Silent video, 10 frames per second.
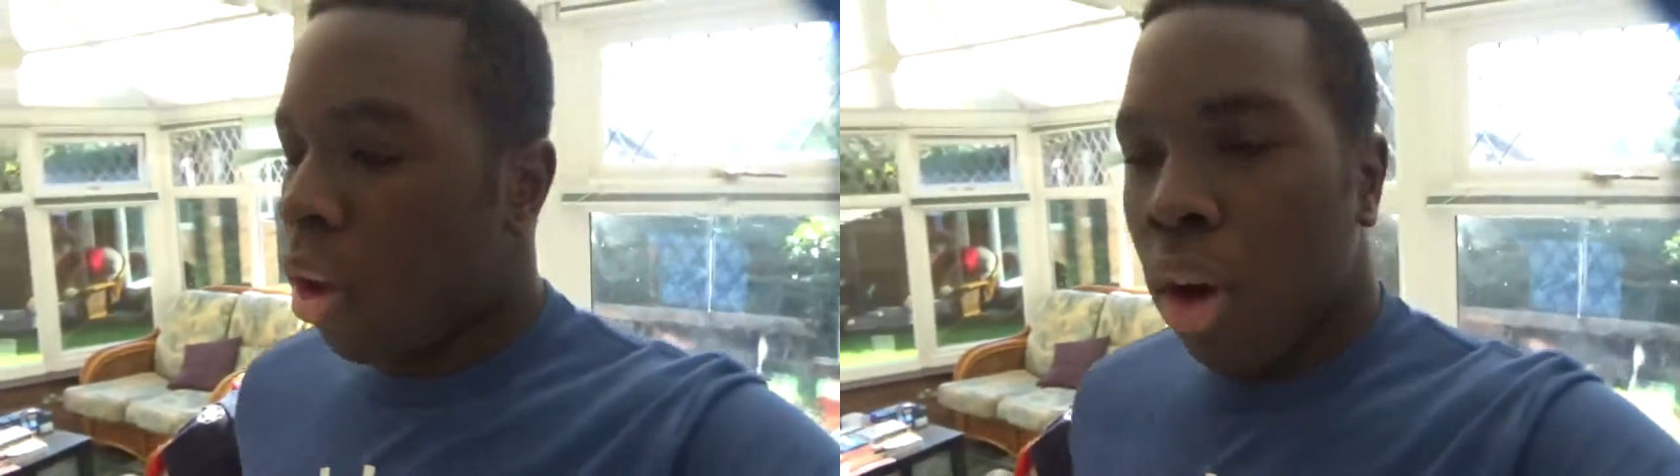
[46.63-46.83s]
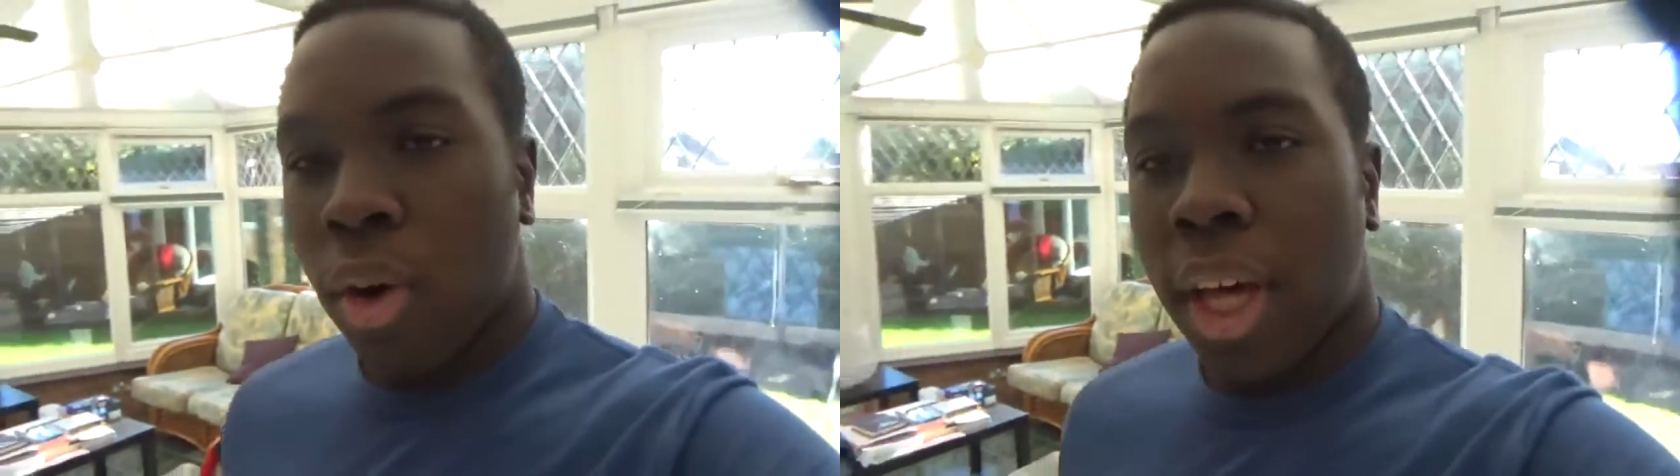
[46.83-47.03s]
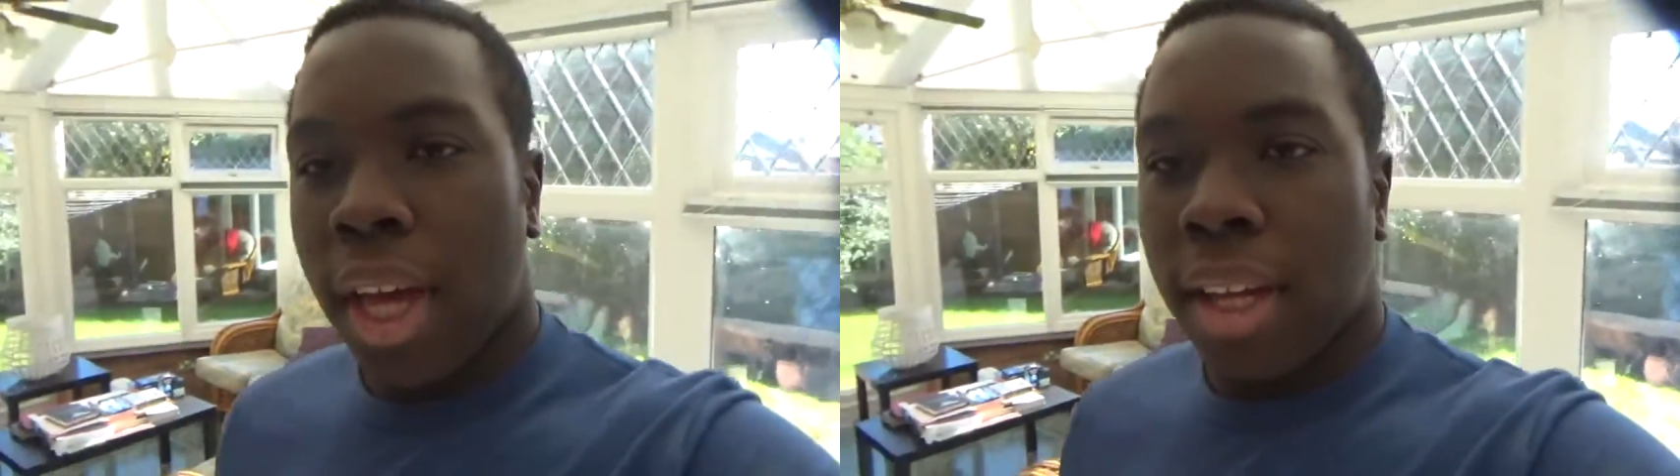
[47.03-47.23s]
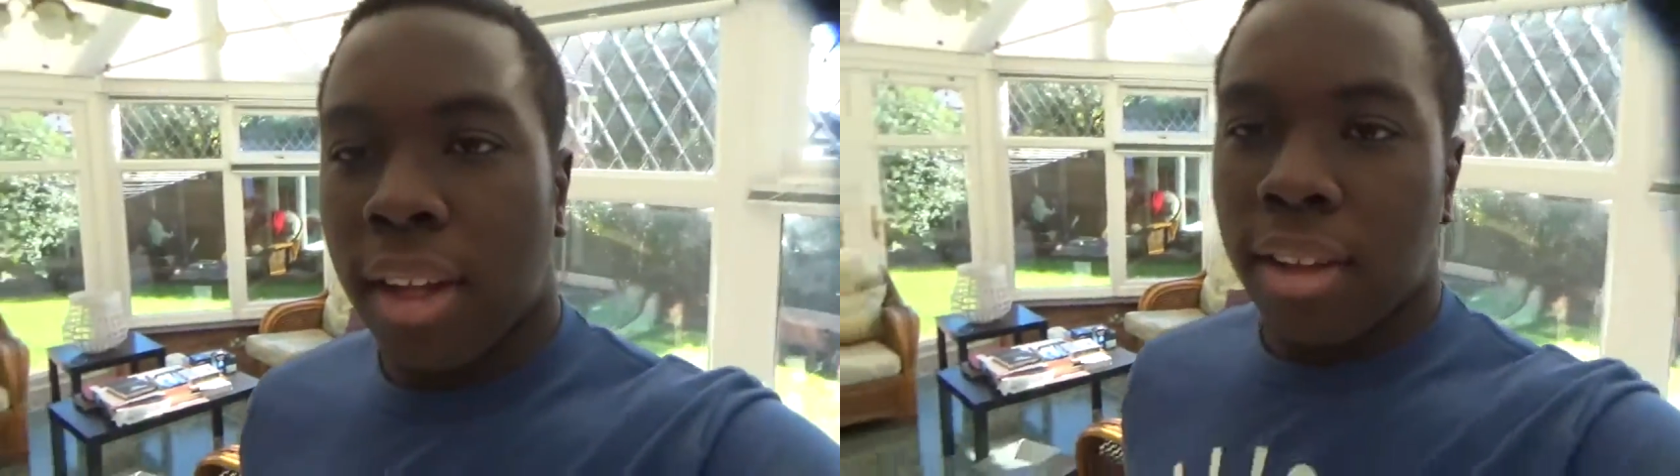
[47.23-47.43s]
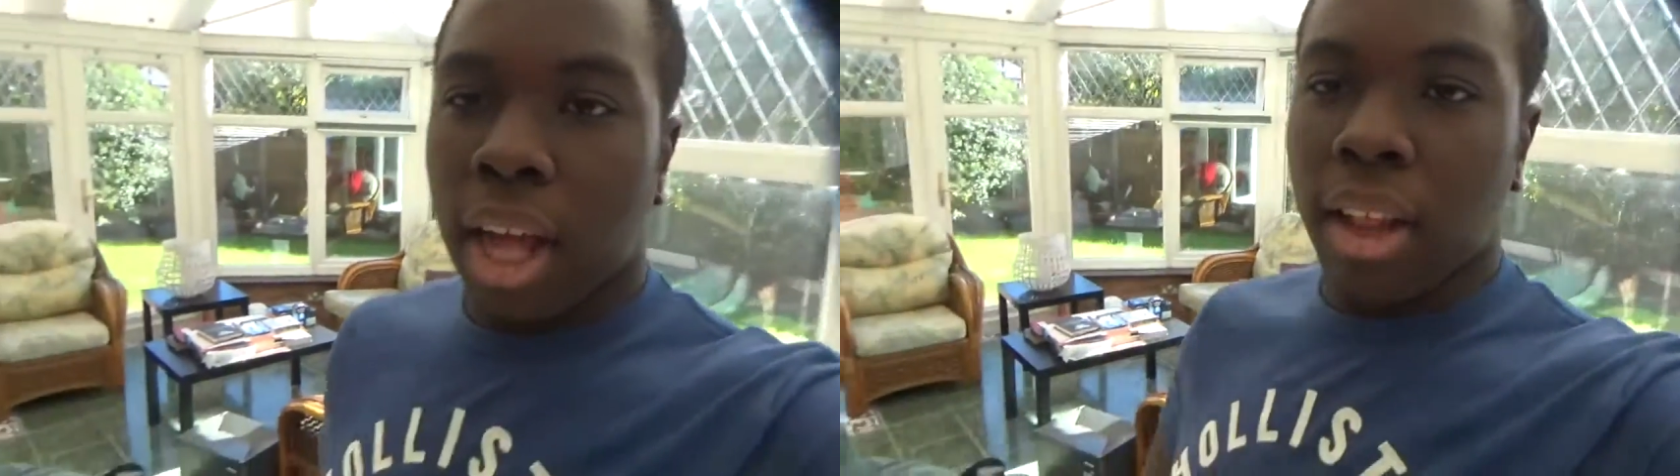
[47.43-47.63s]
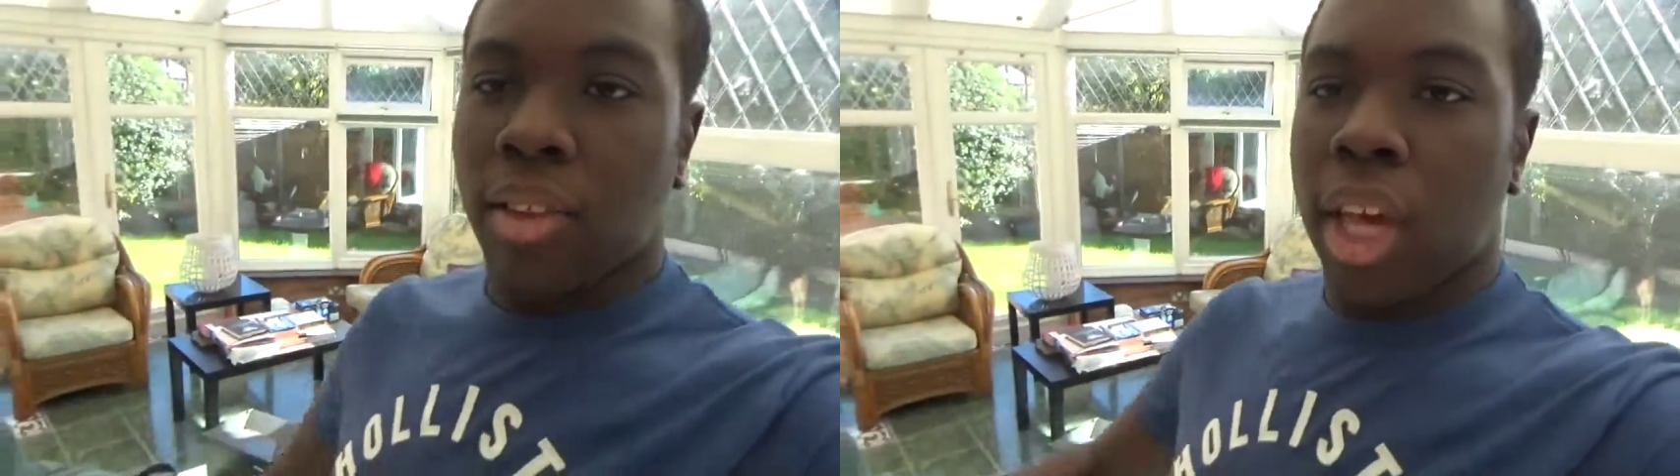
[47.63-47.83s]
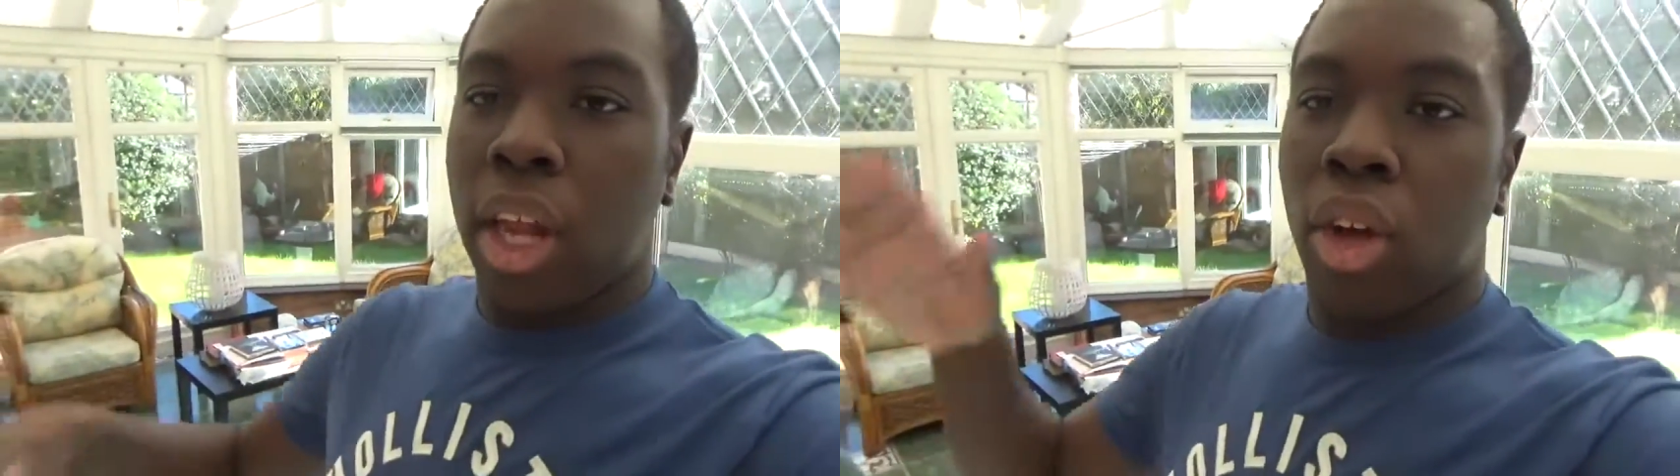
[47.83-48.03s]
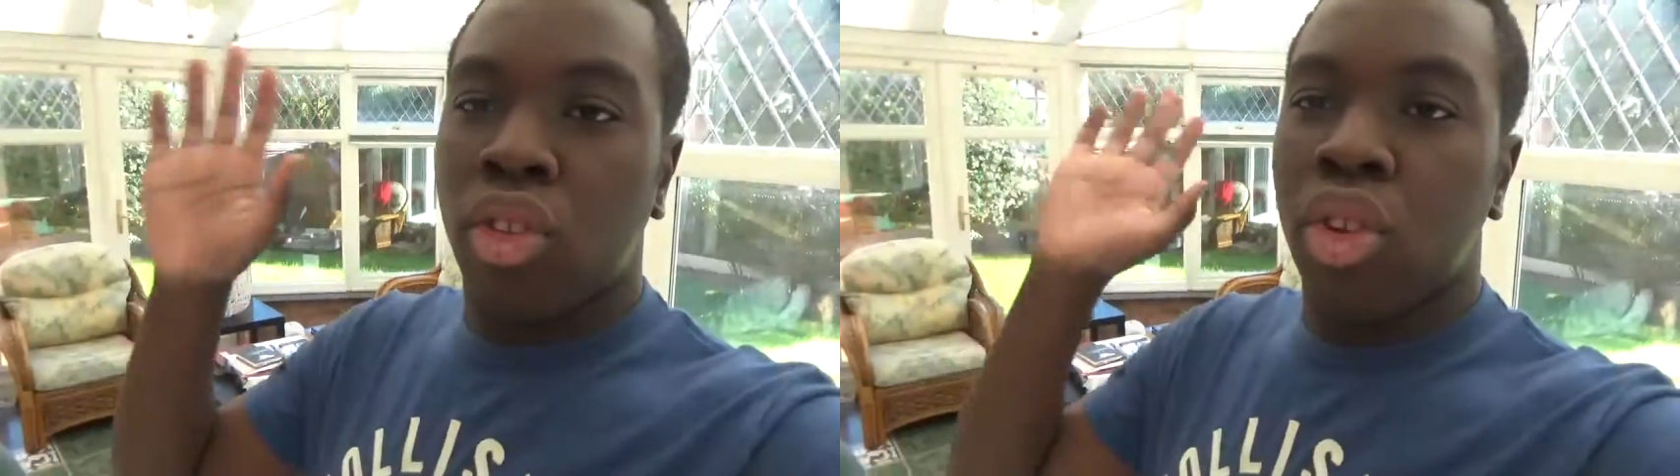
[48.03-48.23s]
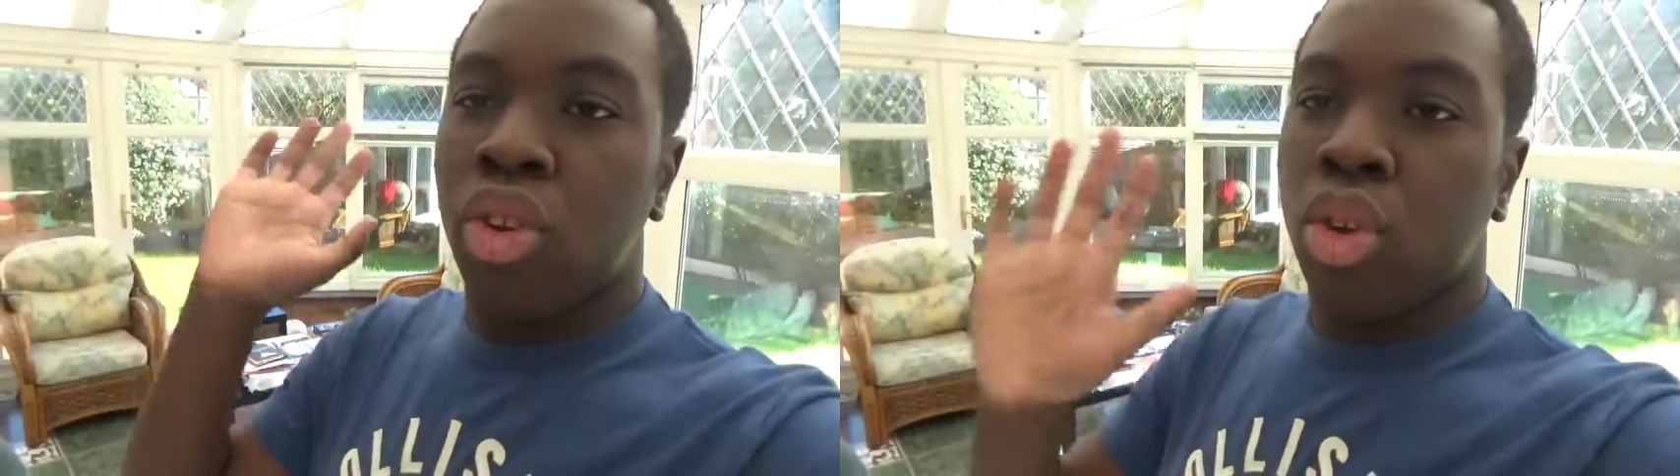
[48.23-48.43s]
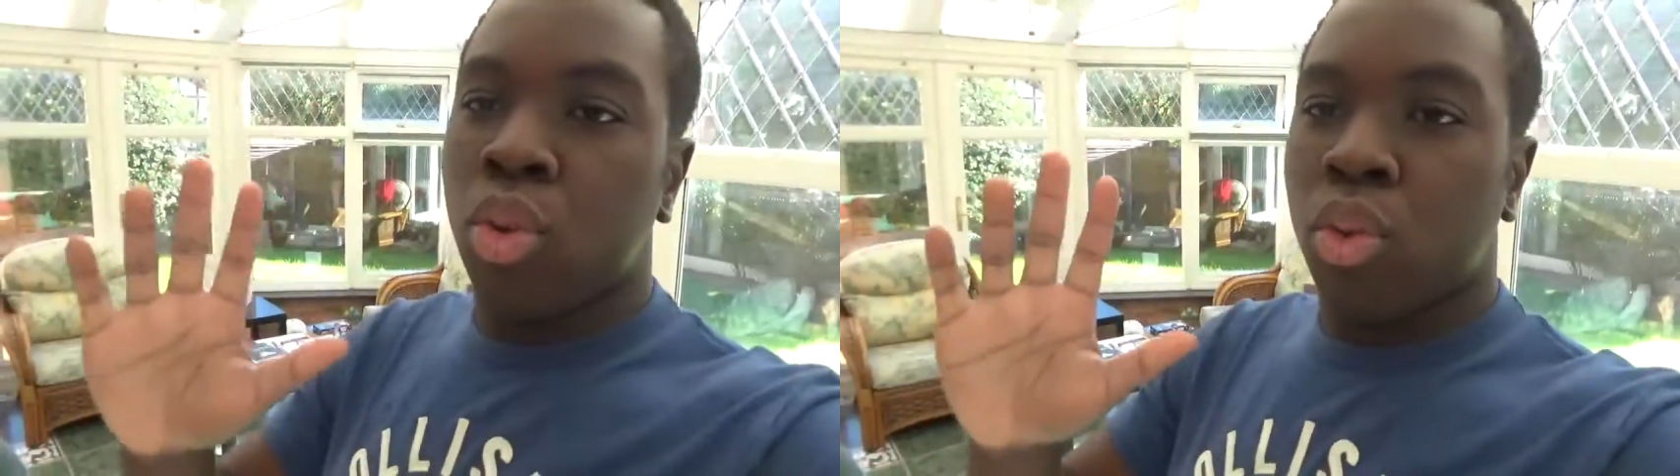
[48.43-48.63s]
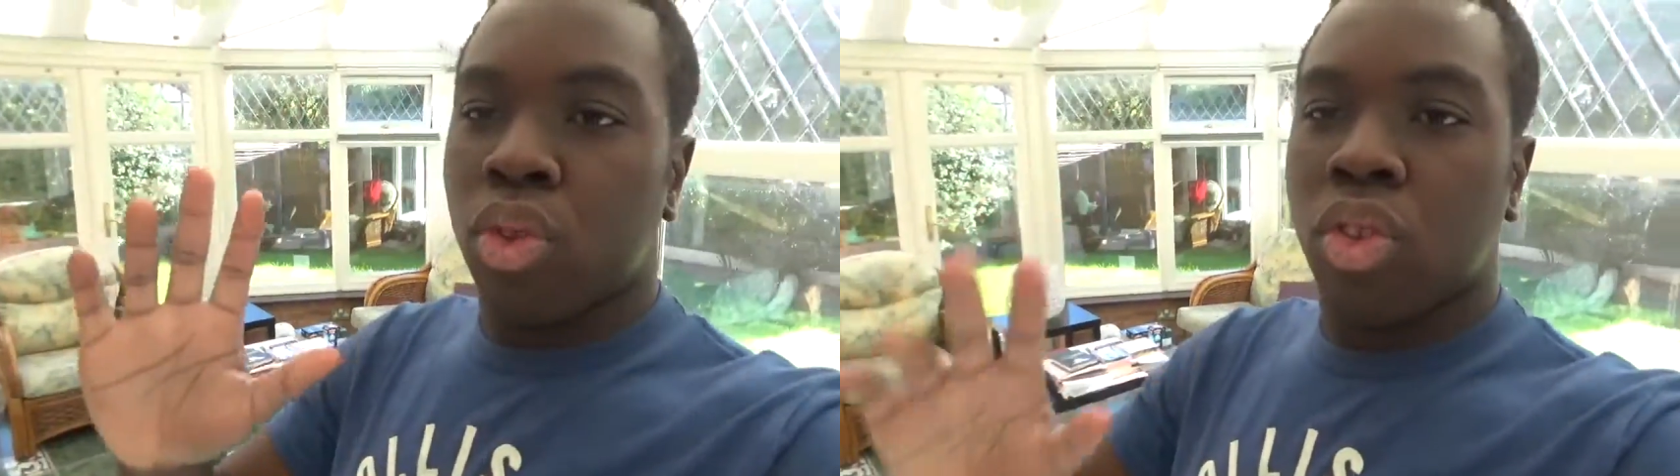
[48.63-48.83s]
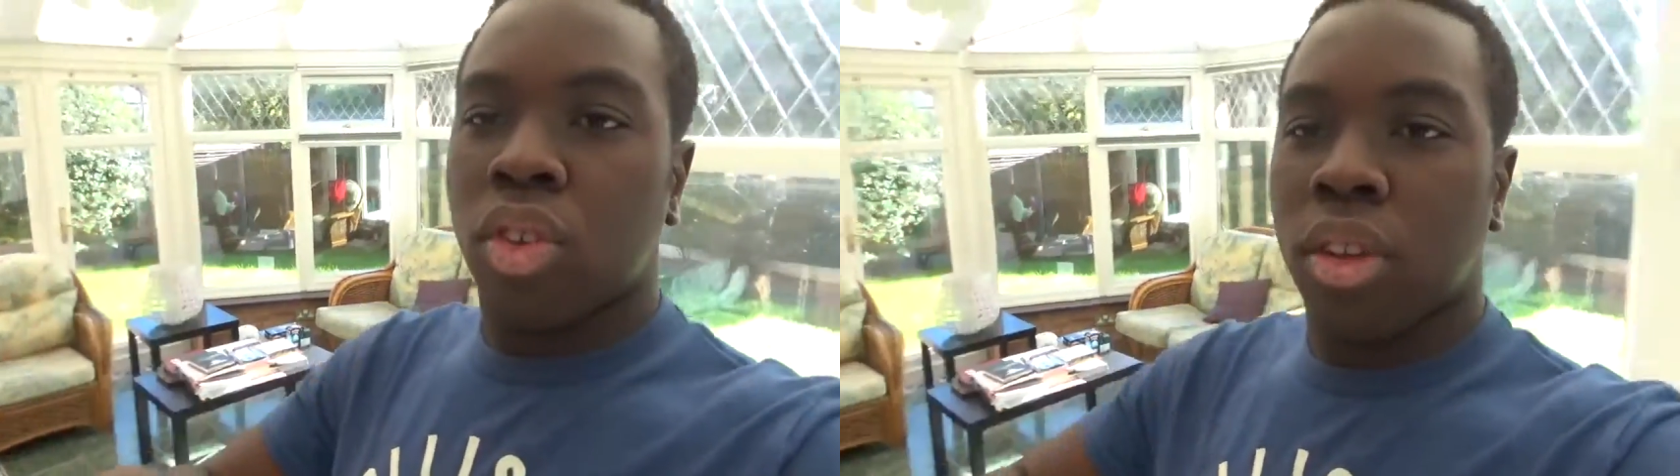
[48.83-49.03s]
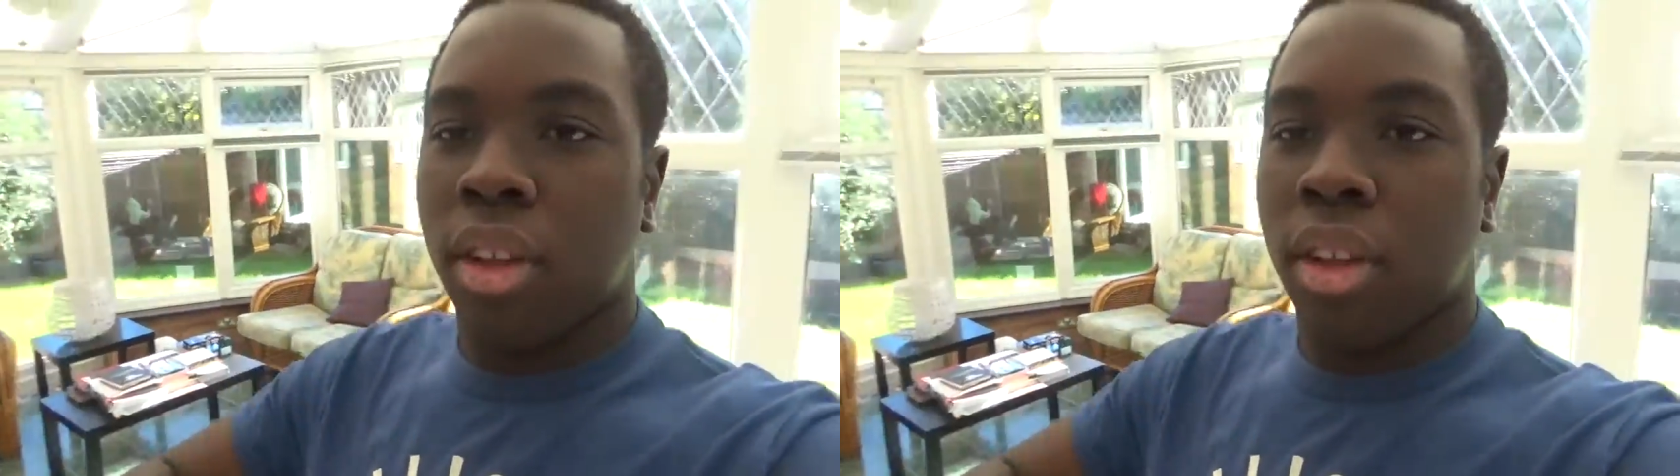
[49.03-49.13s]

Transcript: Okay, now let's get on to news.